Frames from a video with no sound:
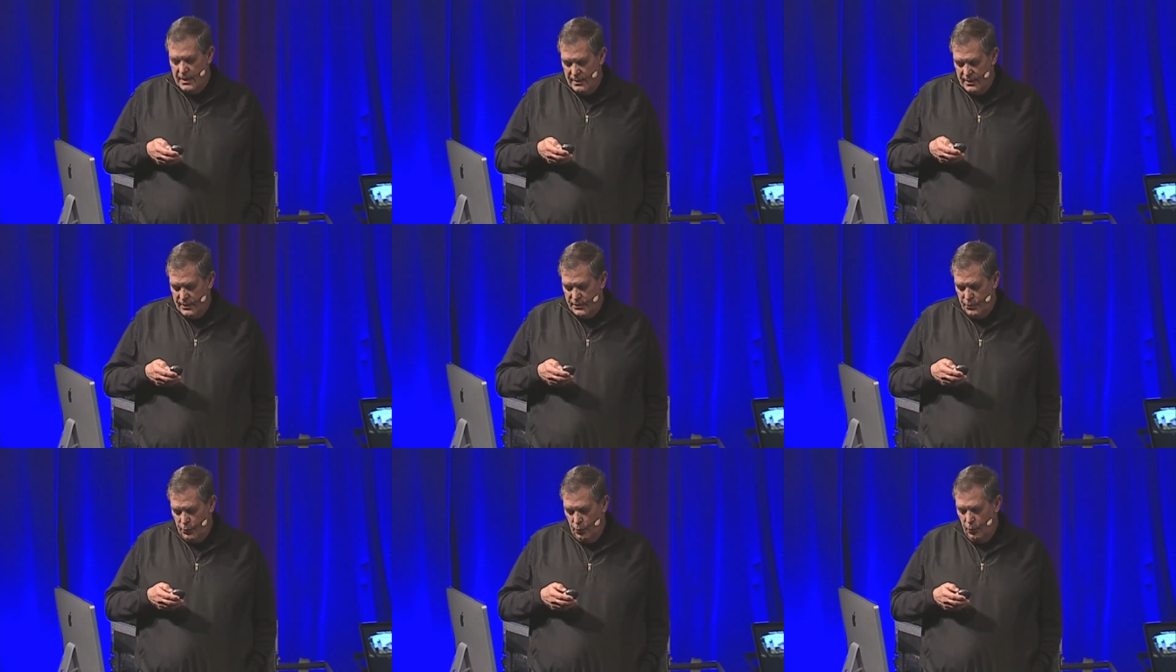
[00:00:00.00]

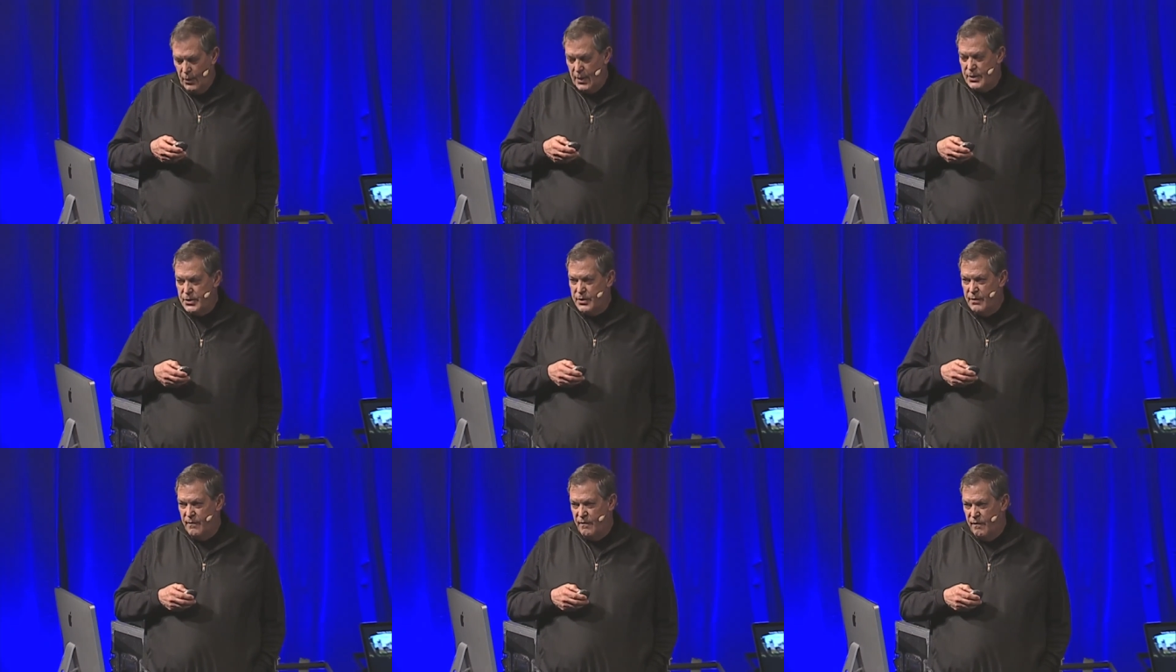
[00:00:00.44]
that's
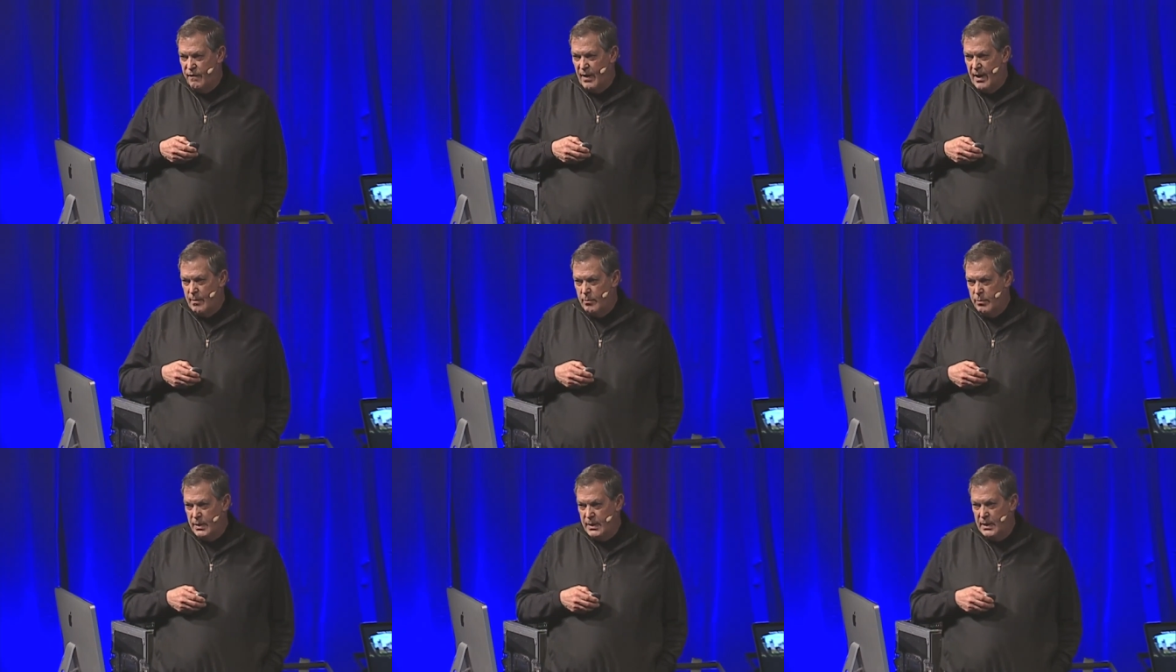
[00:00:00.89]
rich,
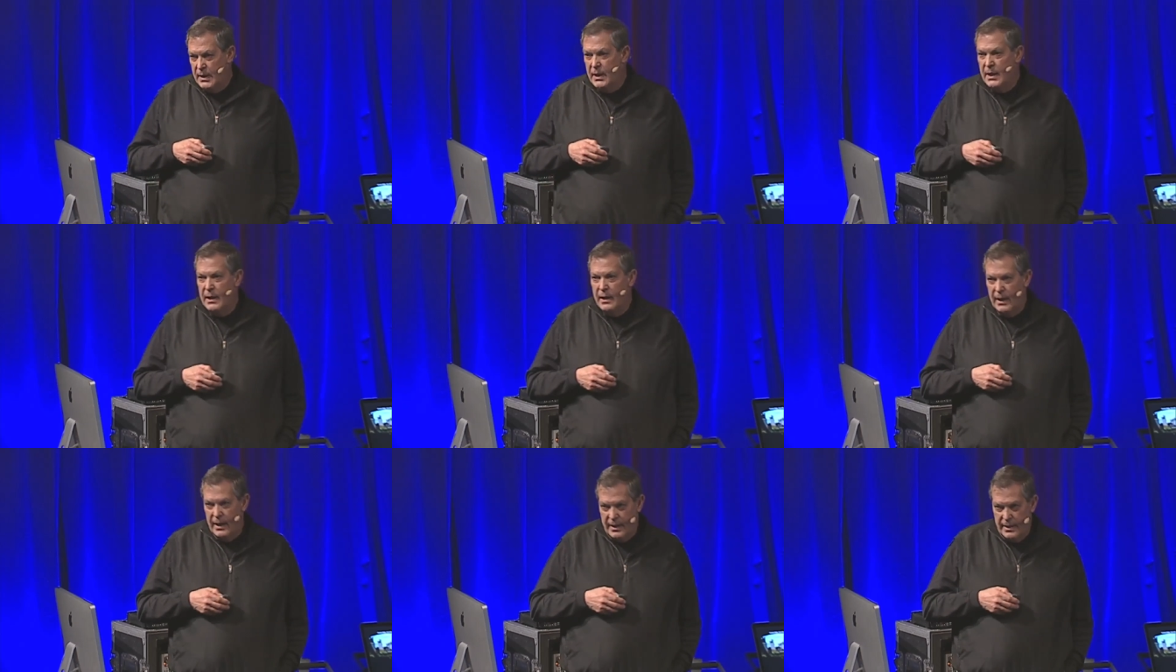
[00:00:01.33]
vibrant,
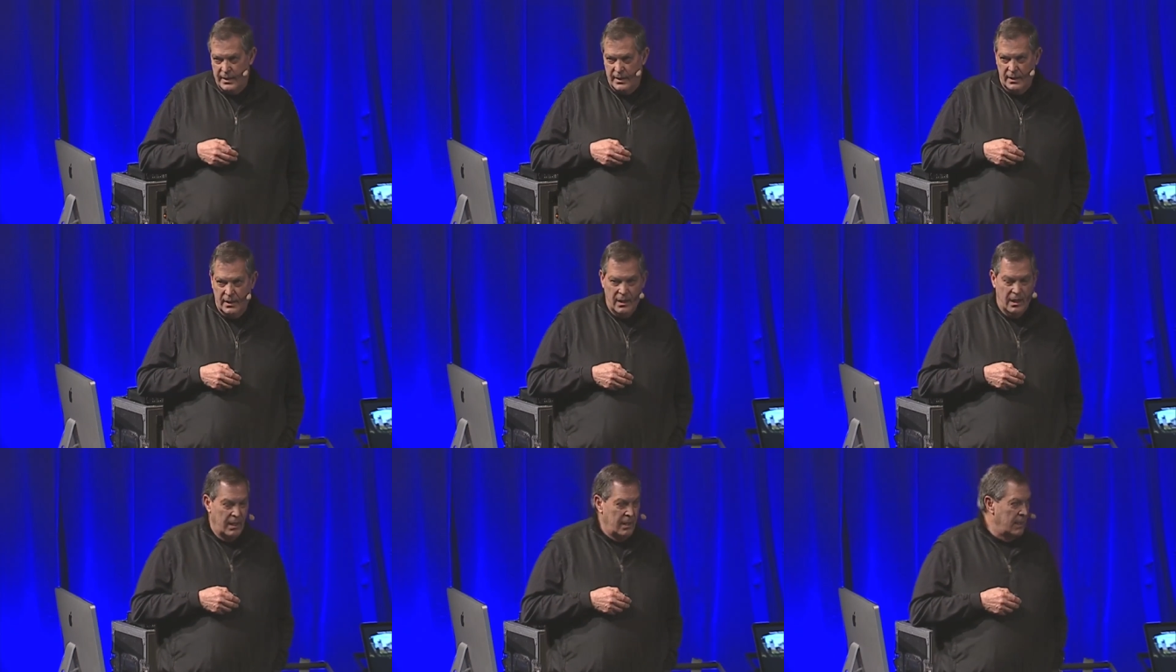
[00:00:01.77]
and in
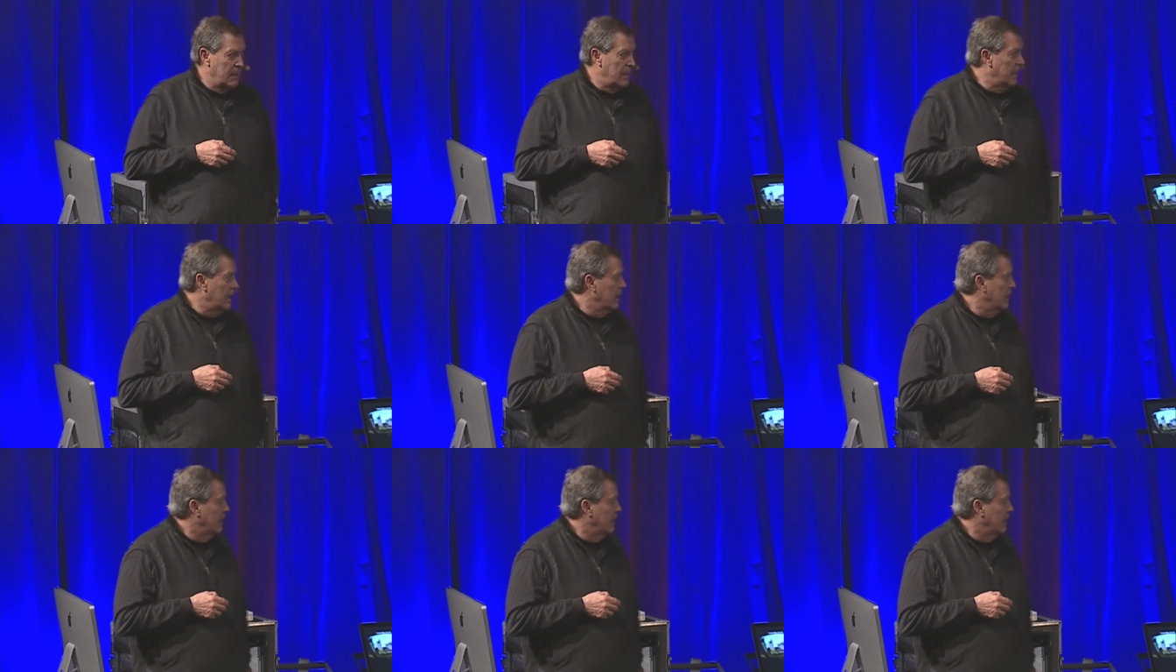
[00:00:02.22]
color.